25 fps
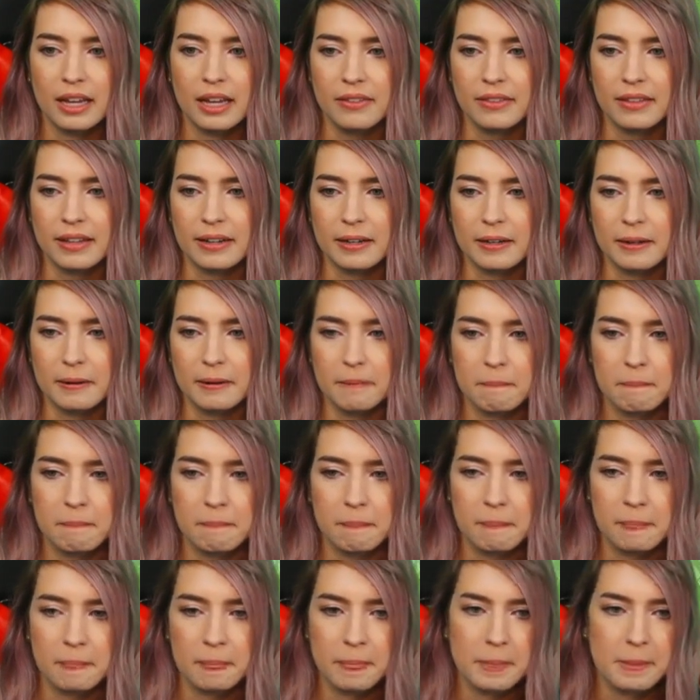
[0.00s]
there.
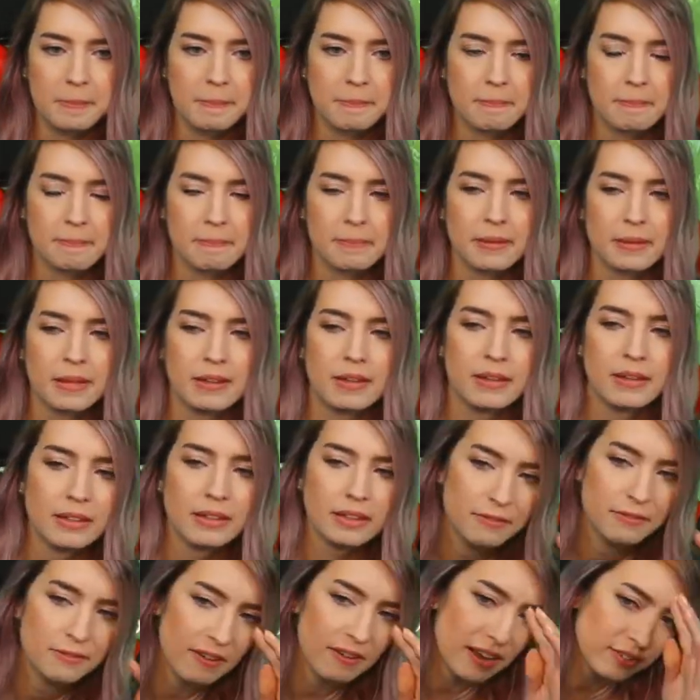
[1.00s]
The
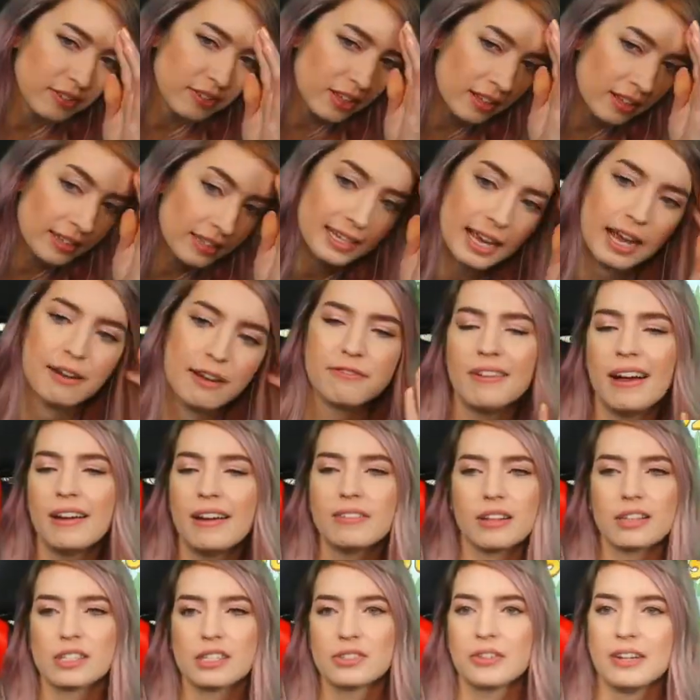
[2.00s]
$5, yeah,
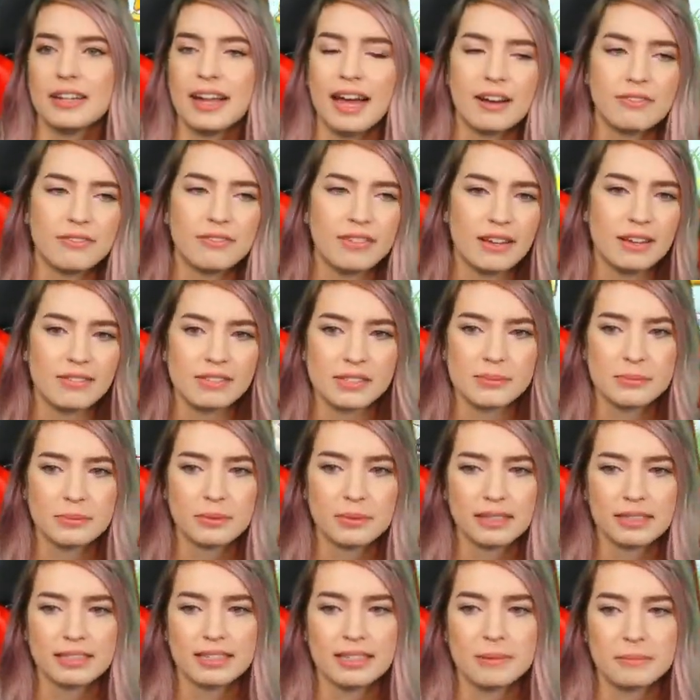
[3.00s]
$5 for a Nat 5 is
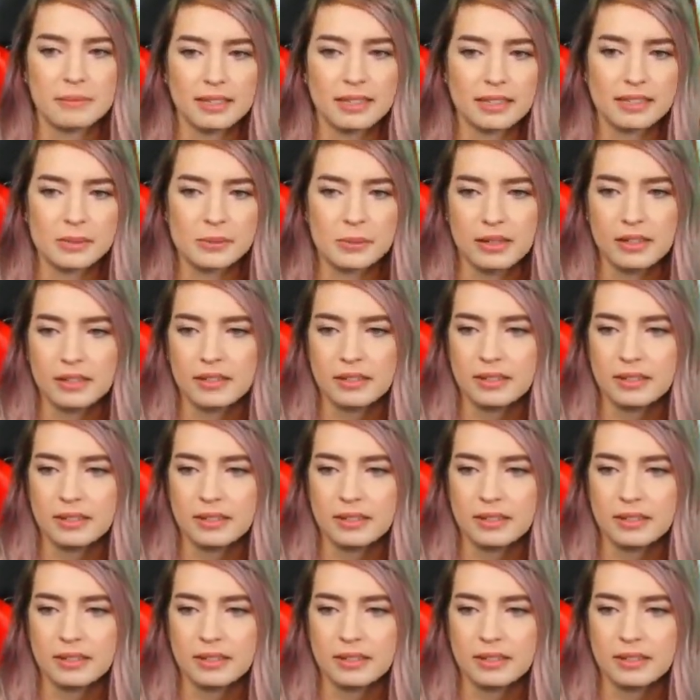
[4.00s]
really tempting as well.